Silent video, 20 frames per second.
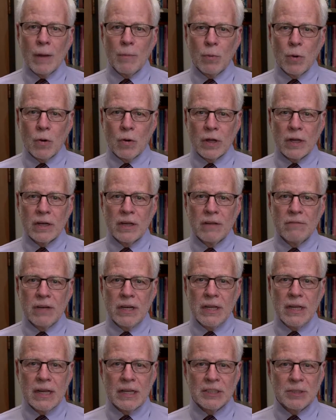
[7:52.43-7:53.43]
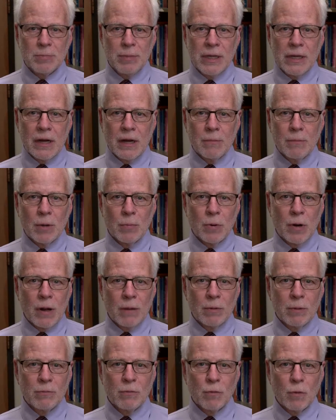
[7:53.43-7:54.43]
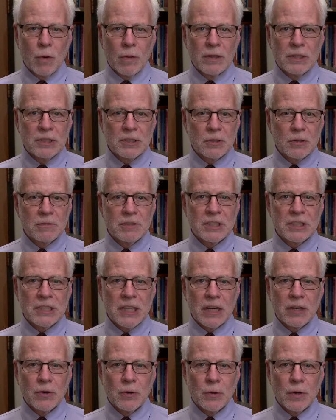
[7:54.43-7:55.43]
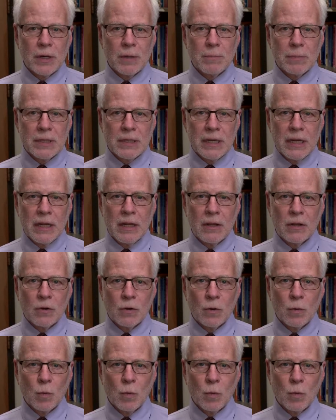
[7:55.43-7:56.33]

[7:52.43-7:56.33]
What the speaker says: productivity has become a problem for the service sector in particular,